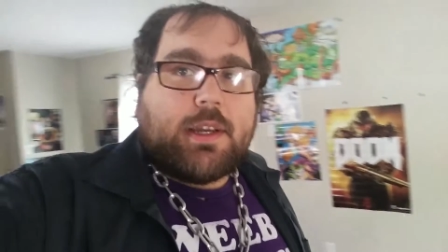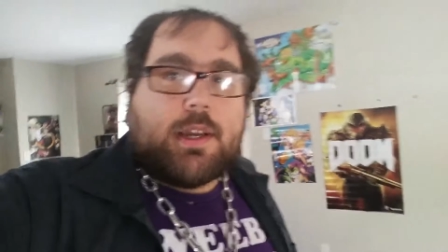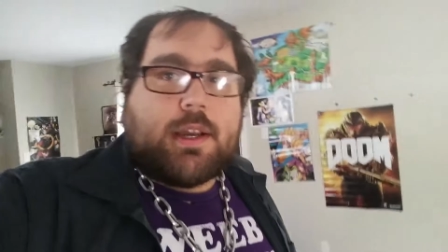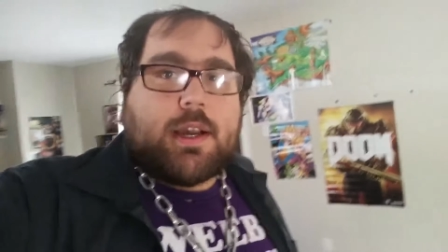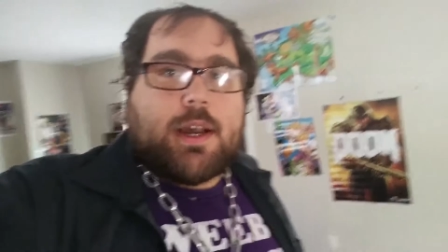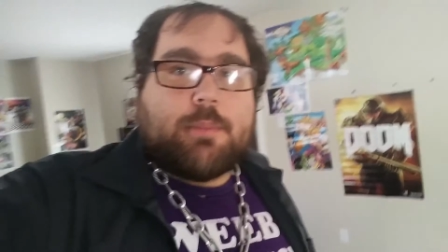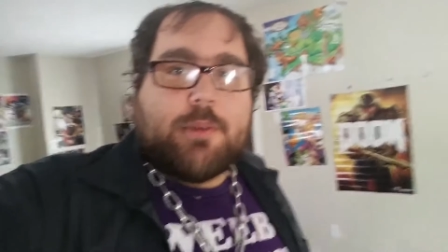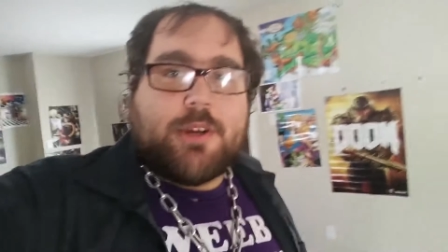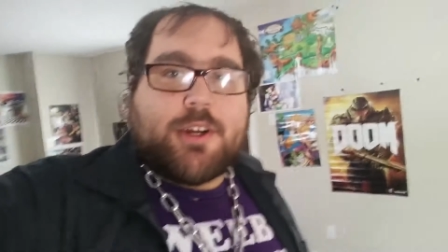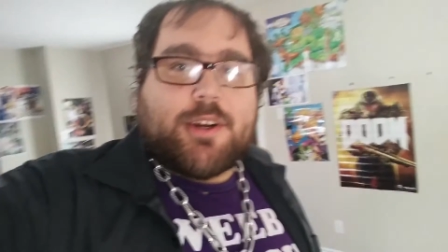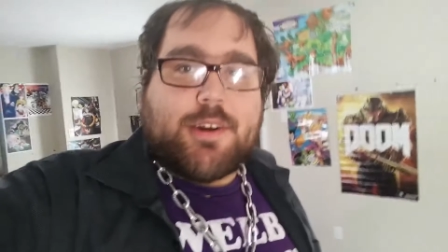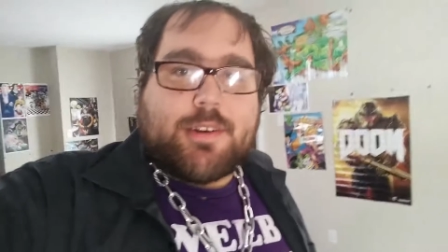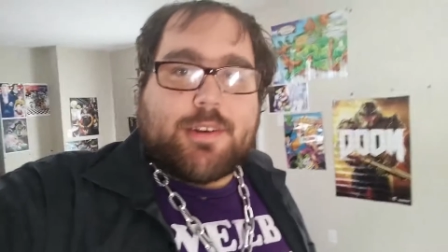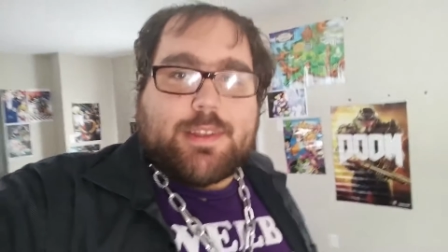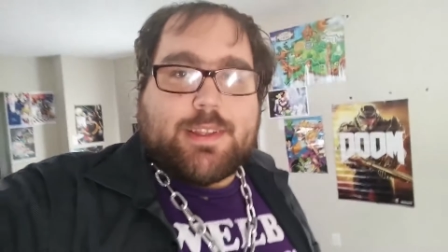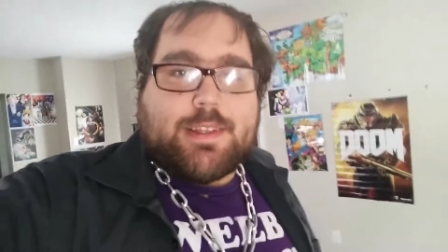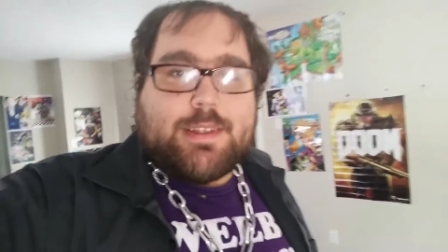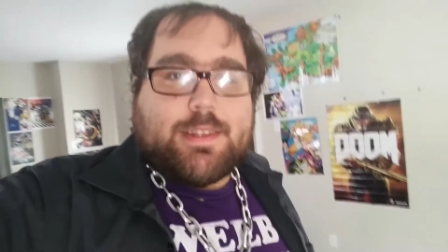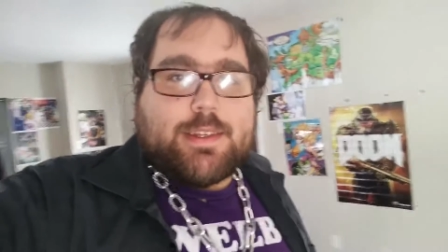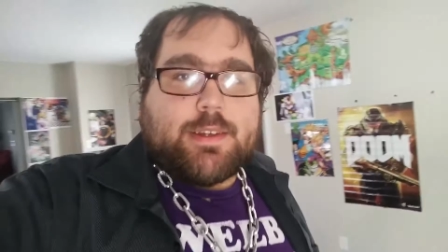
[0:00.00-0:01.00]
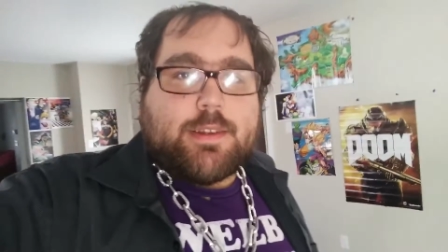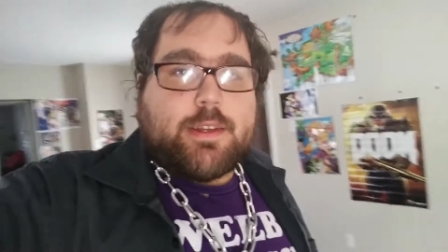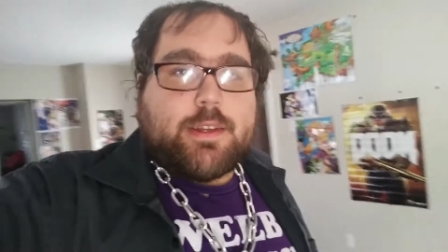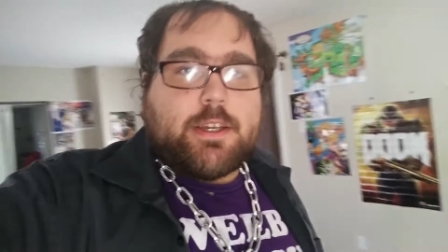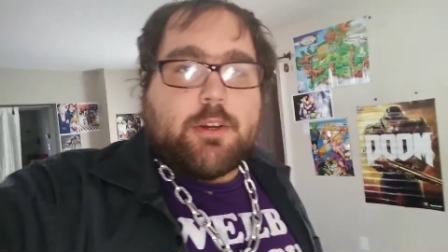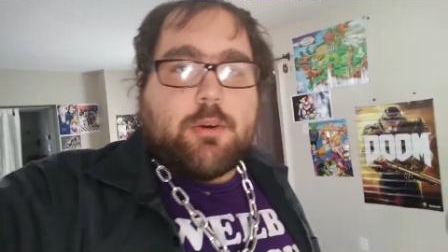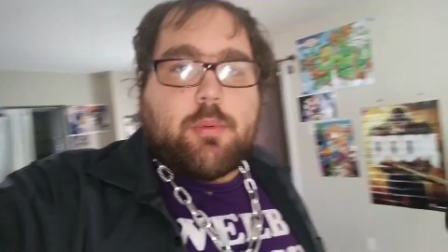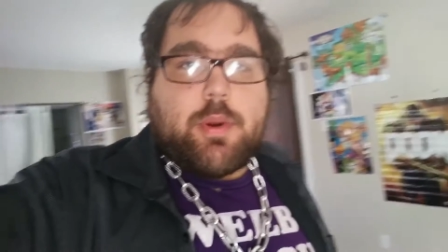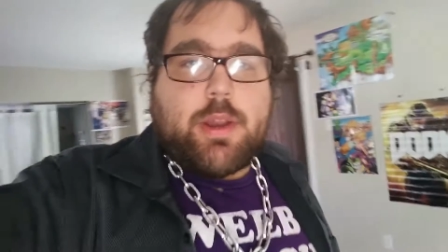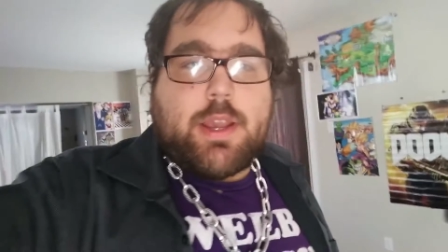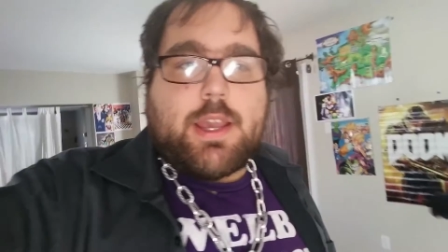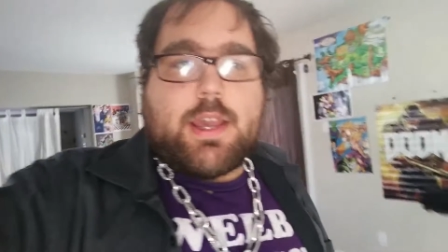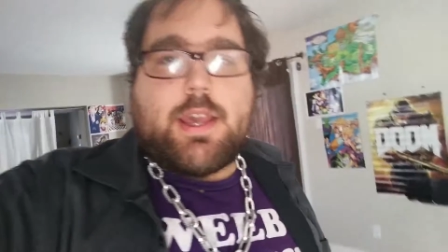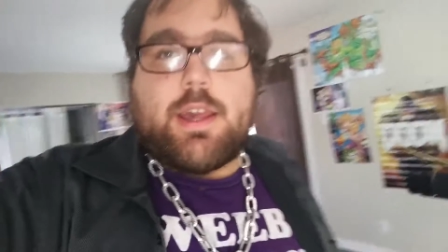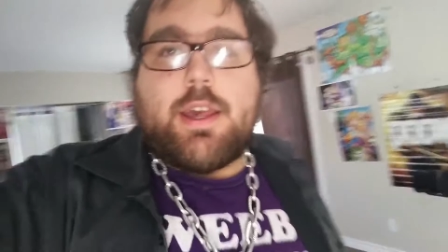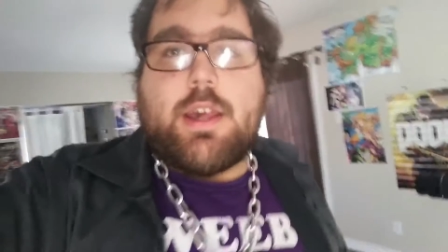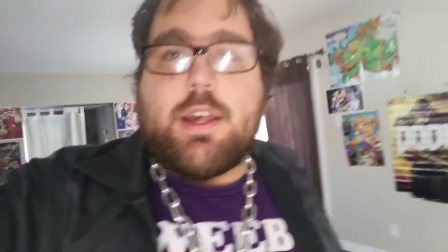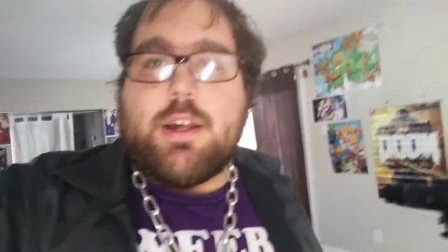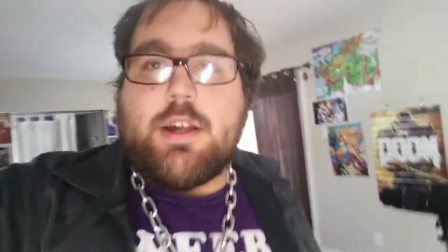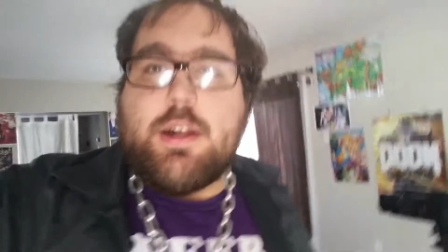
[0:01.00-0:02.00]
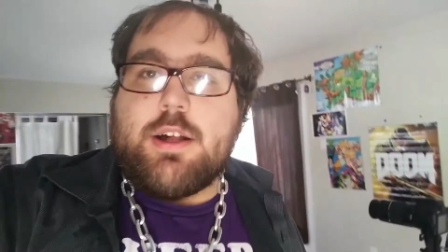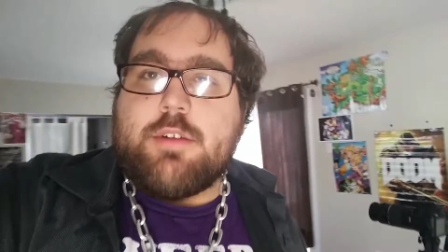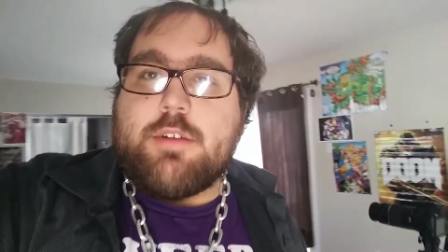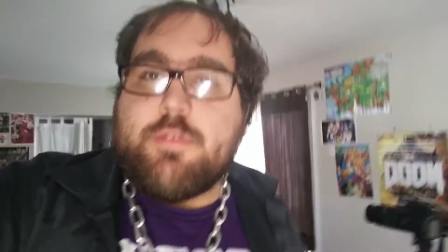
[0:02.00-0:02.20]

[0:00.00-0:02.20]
I'm currently dealing with